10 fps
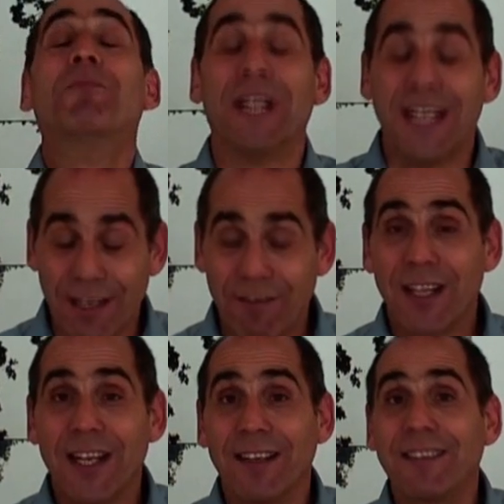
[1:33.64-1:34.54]
but
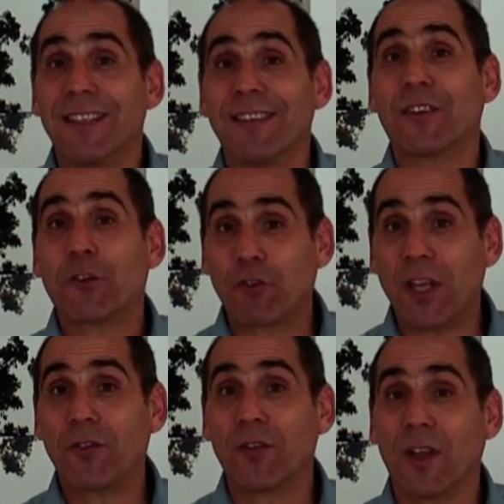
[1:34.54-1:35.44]
nevertheless it is a
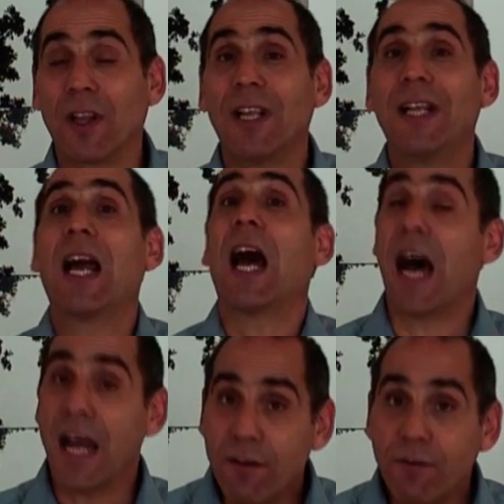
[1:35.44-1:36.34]
stressful
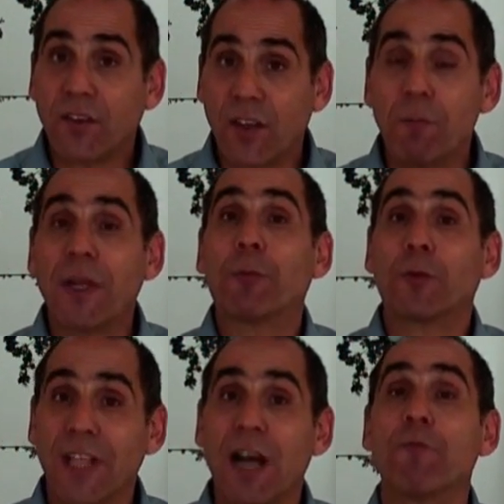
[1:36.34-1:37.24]
and for some
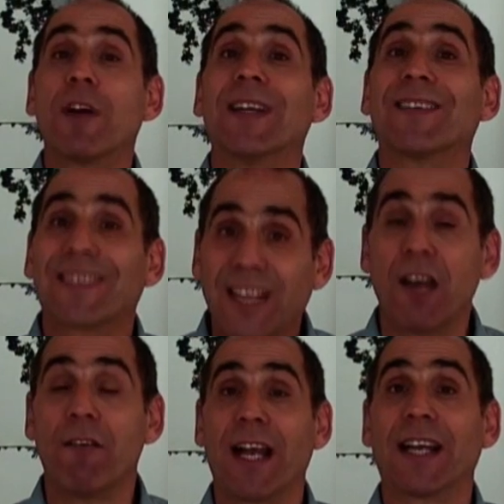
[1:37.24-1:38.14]
people downright
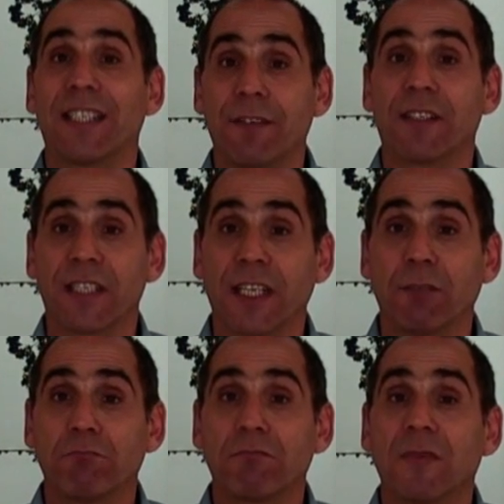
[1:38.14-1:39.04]
scary activity.
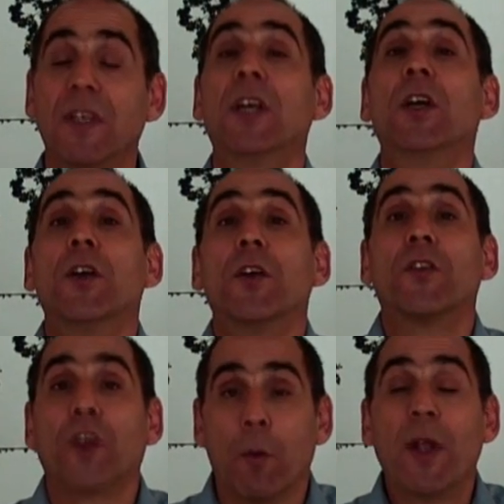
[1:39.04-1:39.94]

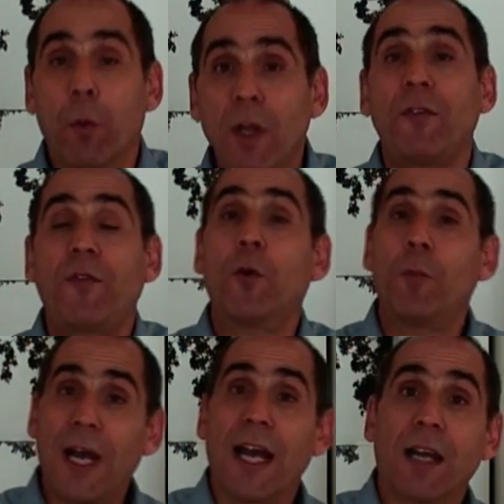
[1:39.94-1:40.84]
So we will fall
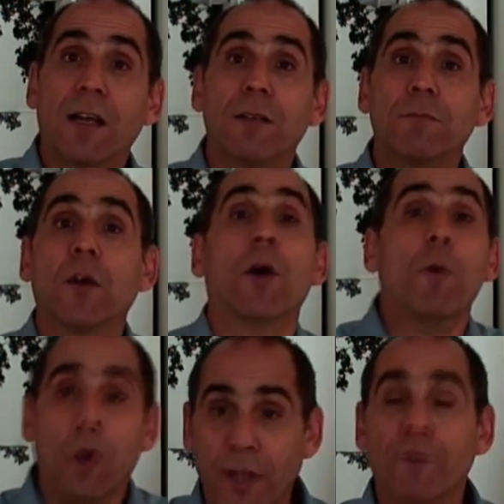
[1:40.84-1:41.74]
back
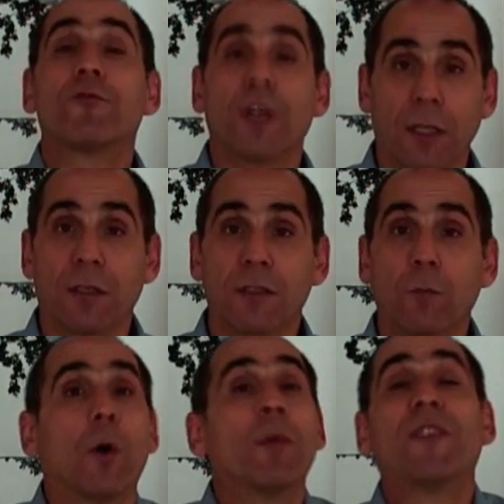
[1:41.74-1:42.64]
on what we have drilled,
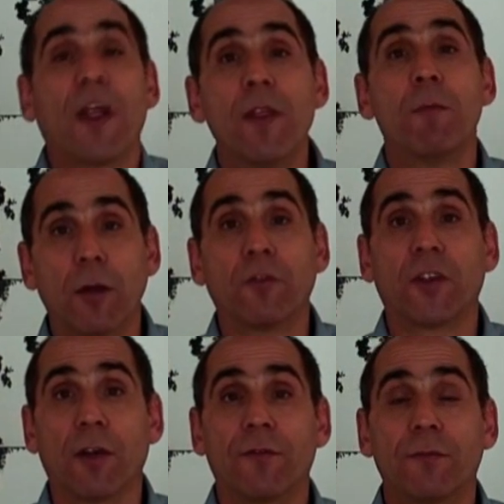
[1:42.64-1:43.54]
what we've done the
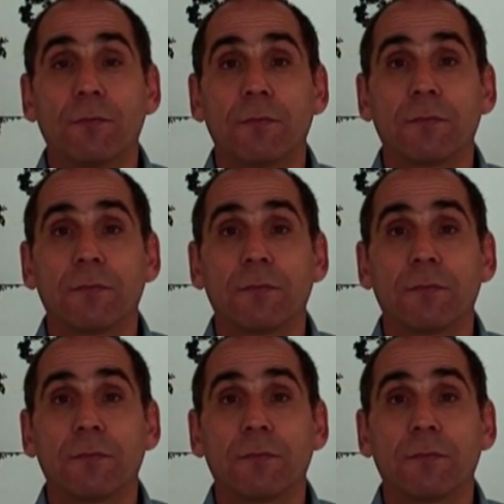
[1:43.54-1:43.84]
most of.